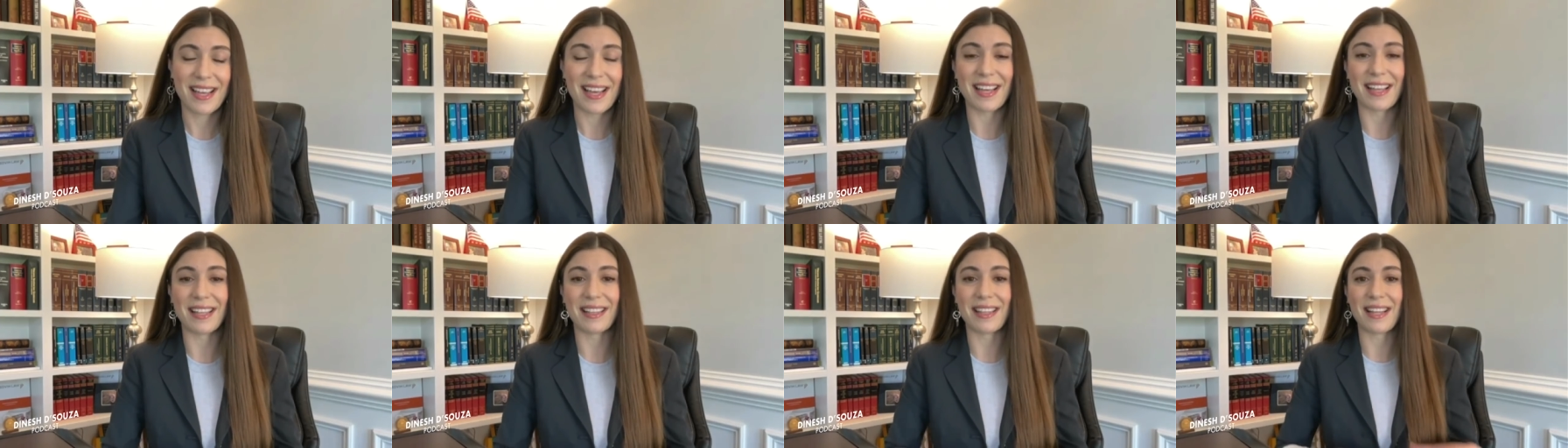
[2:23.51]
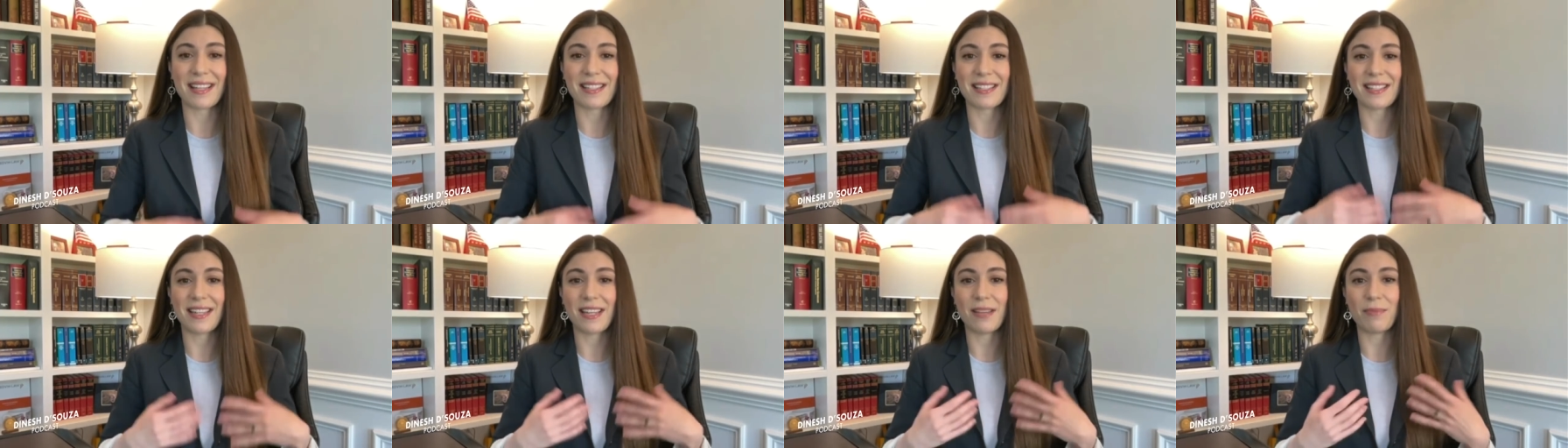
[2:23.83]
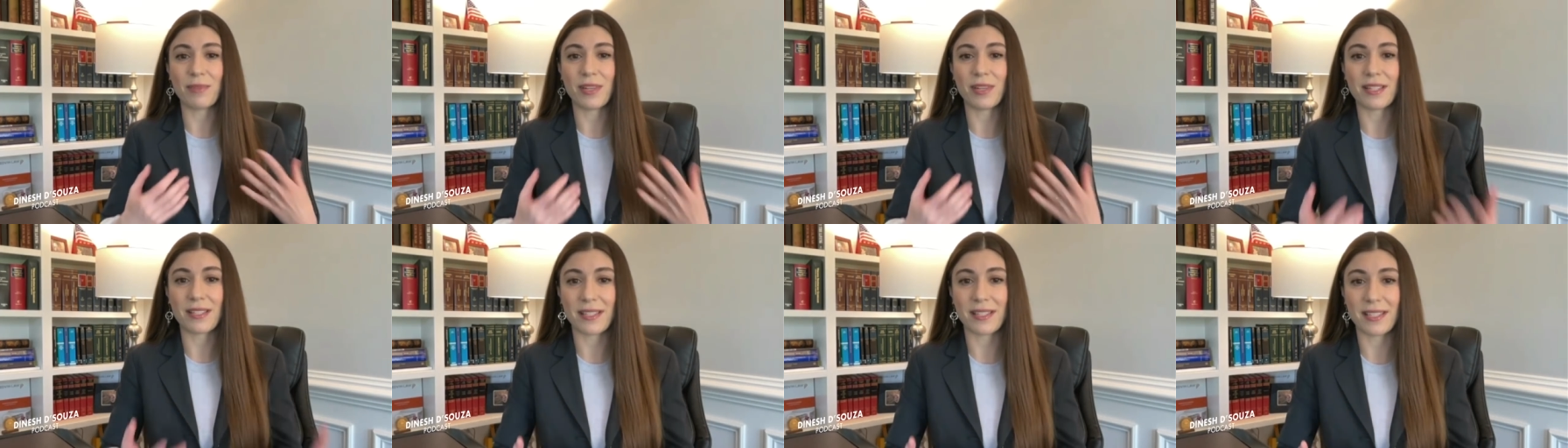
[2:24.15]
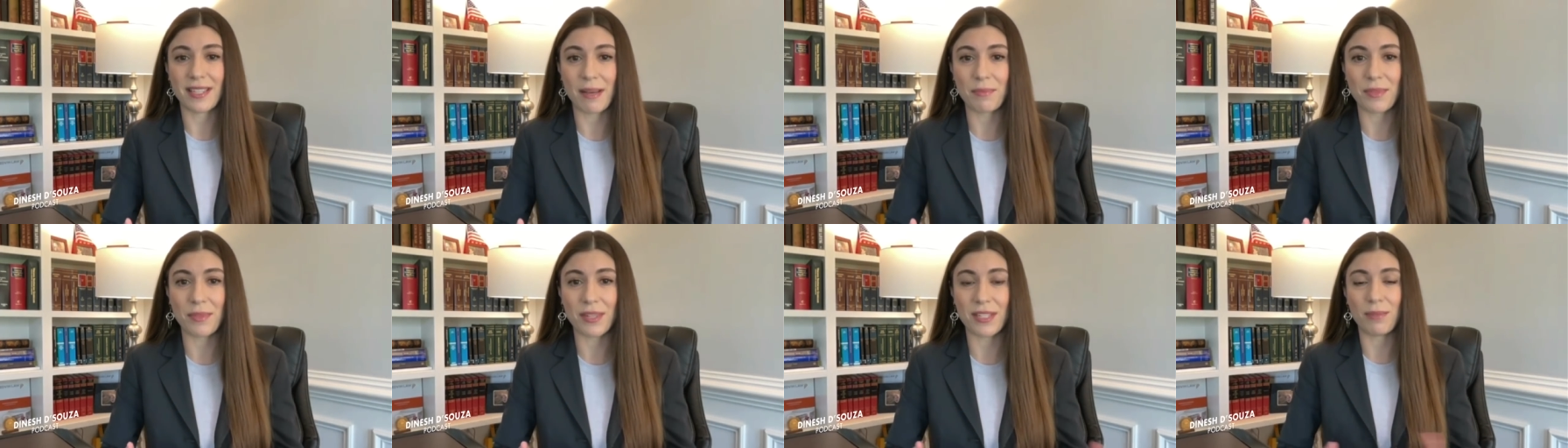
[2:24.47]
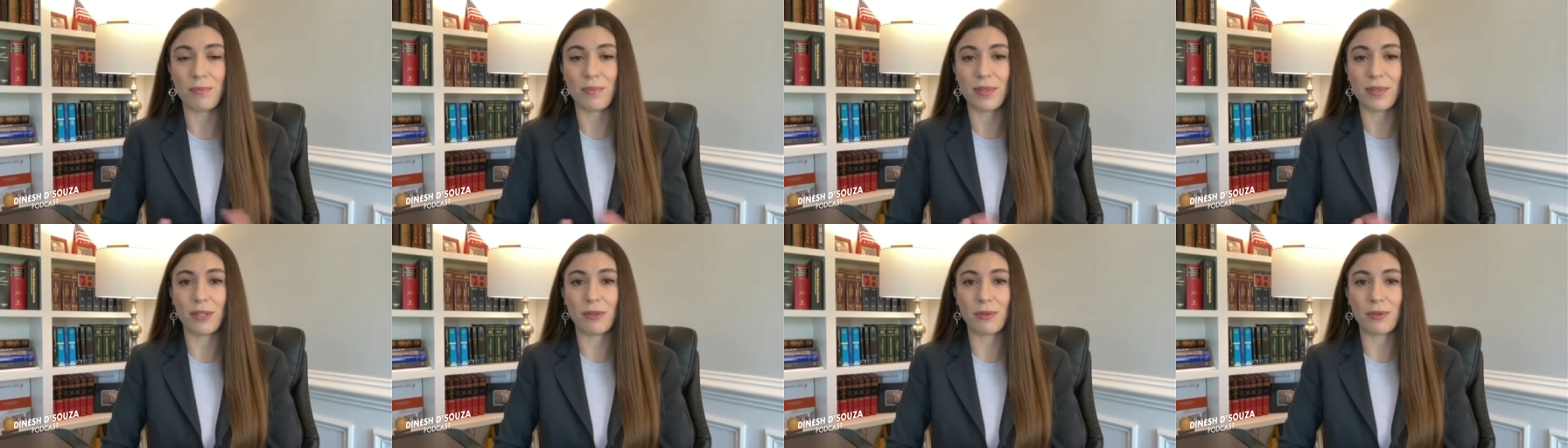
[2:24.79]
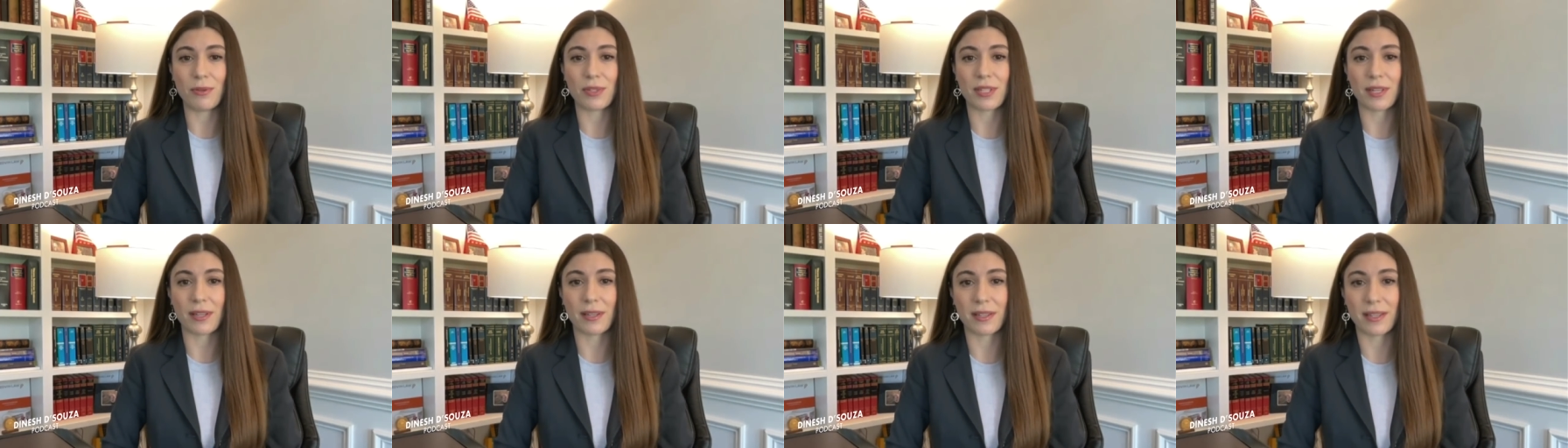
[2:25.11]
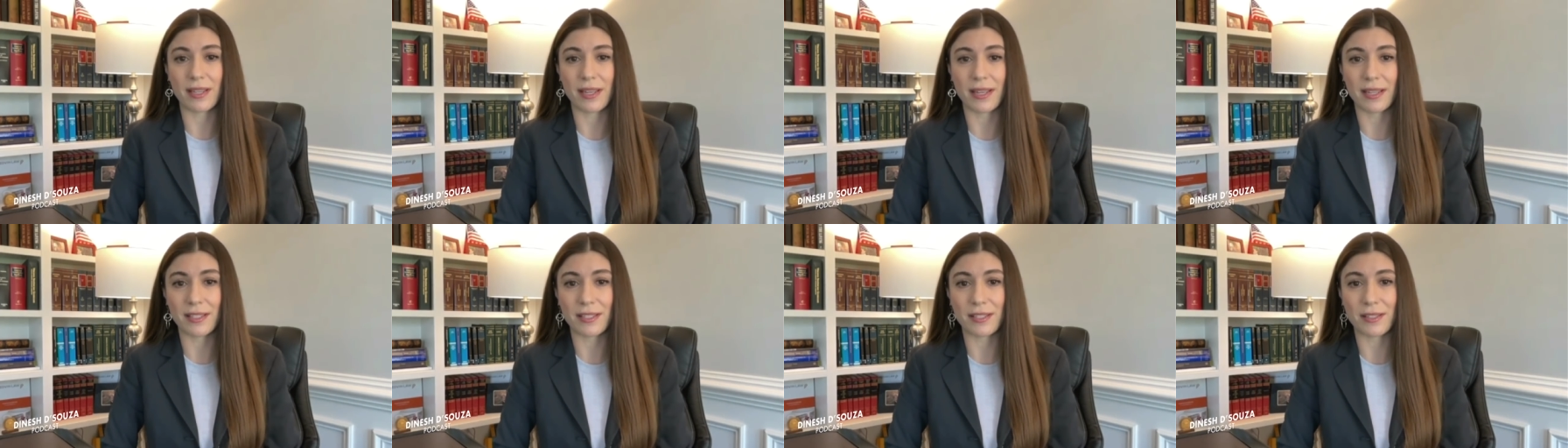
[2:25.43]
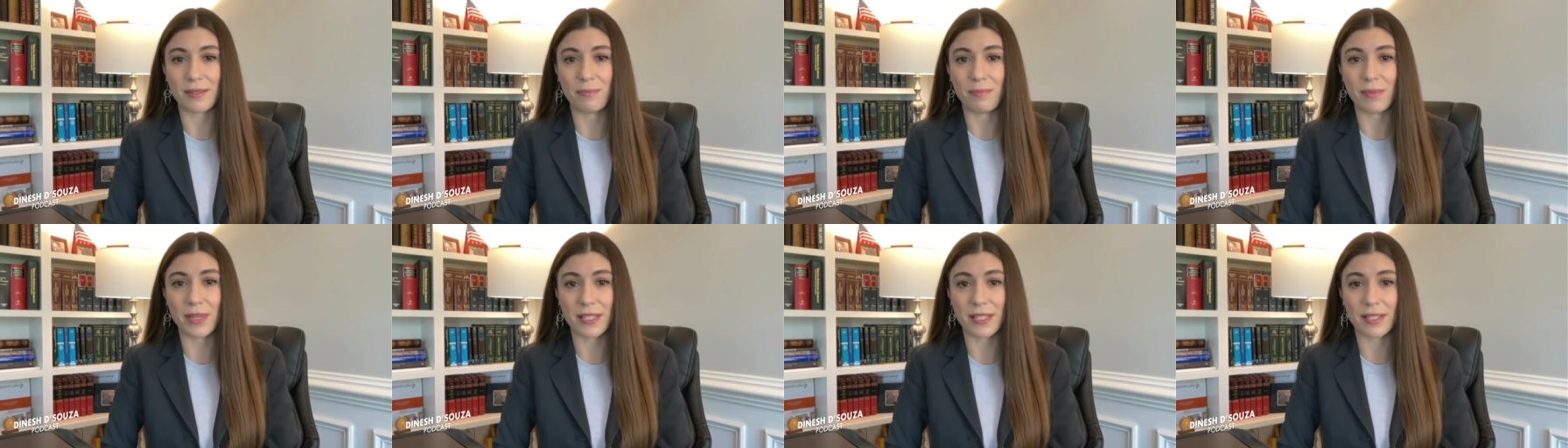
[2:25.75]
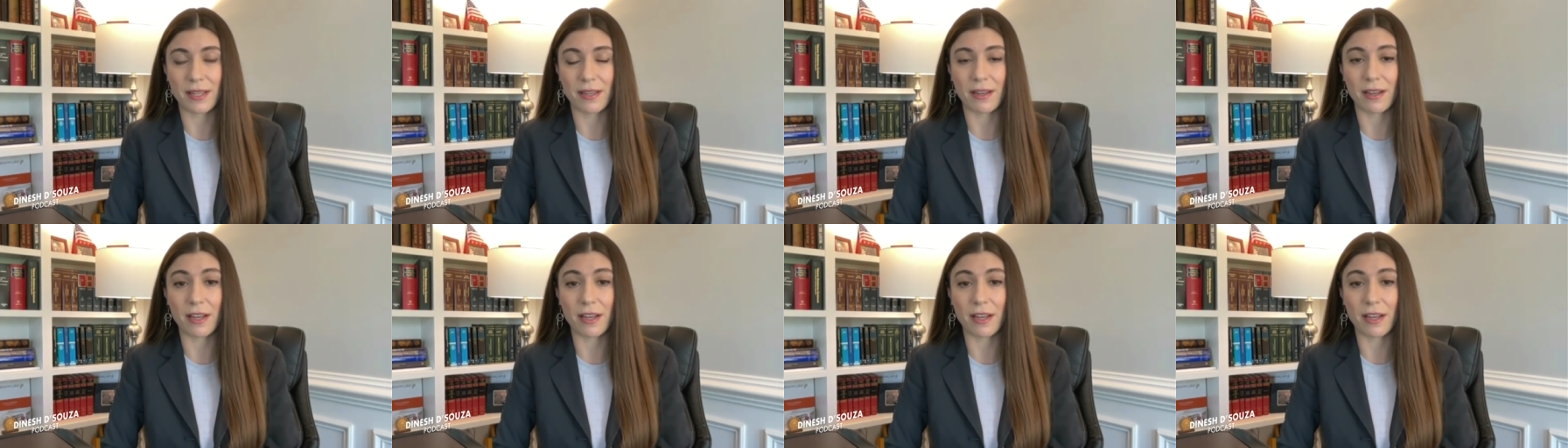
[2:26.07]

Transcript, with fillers: and that statement is attempted to be used against Ms.